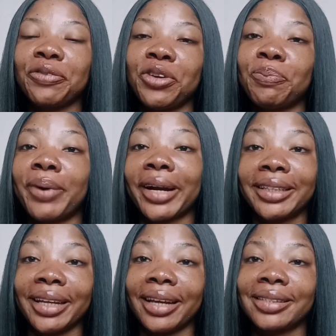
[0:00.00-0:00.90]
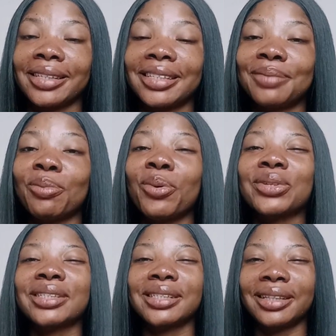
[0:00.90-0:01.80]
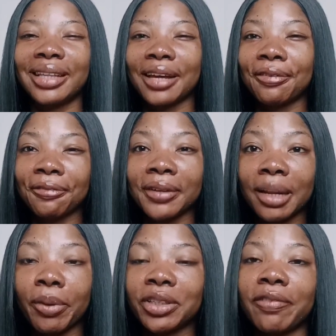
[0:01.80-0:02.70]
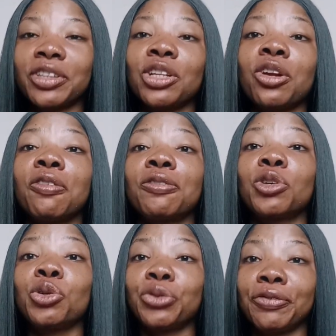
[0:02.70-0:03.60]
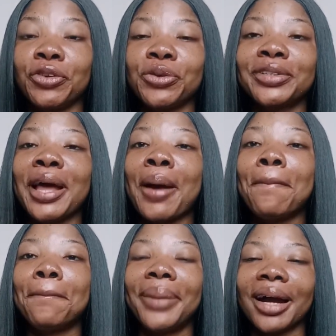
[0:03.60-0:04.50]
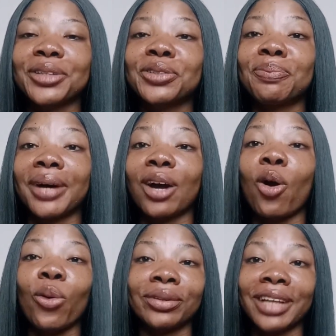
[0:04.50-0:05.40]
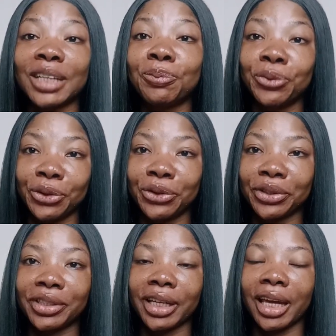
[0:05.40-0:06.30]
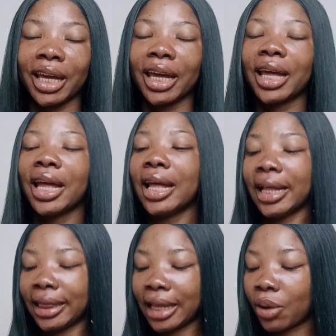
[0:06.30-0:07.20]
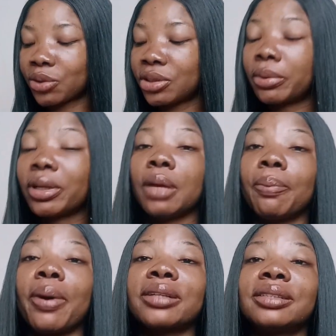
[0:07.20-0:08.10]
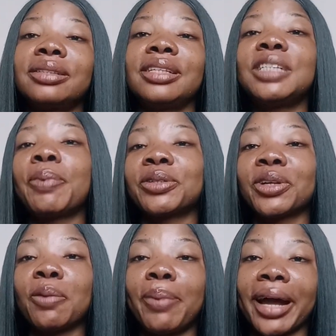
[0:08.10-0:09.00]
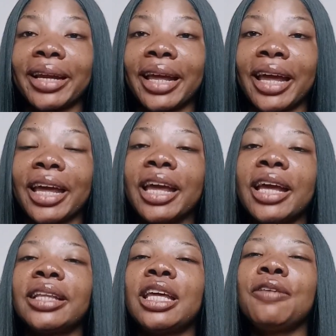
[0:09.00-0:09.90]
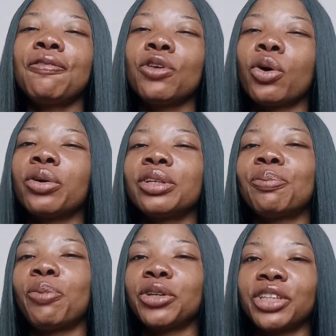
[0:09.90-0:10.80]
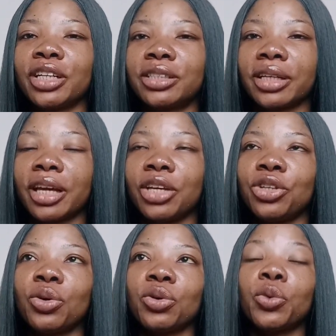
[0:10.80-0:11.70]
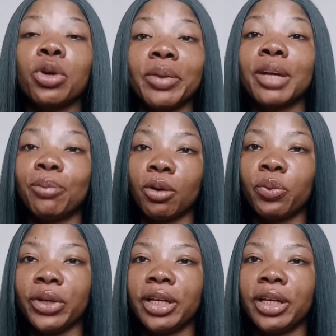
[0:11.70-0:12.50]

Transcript: packet hairs, it is most definitely because I've got a lot of good reviews back to back on that product. Okay, now today I'm talking about this particular packet hair. Now, if you're on a budget, okay, you want to make a bob wig,